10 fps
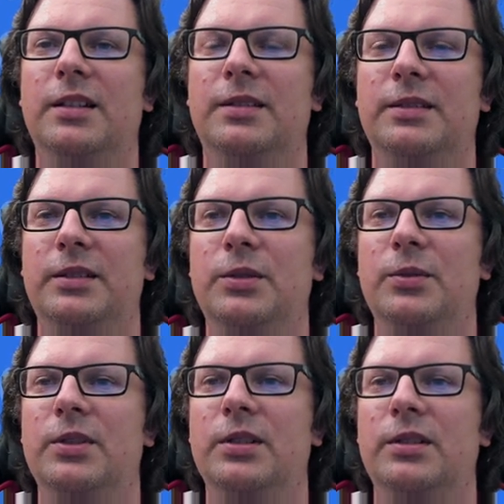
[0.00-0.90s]
use
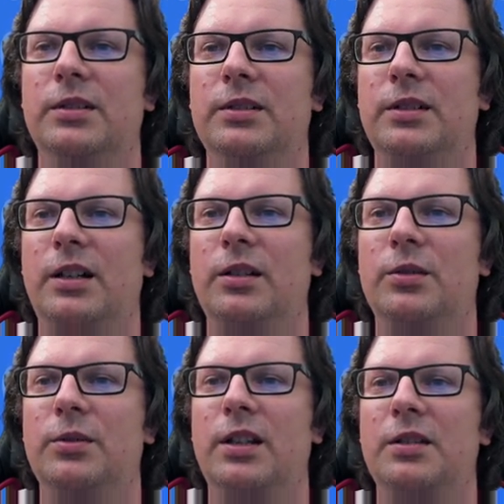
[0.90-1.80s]
the
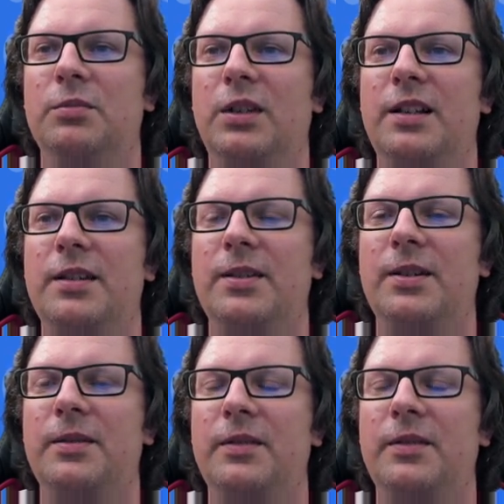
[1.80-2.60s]
cloud load balancer,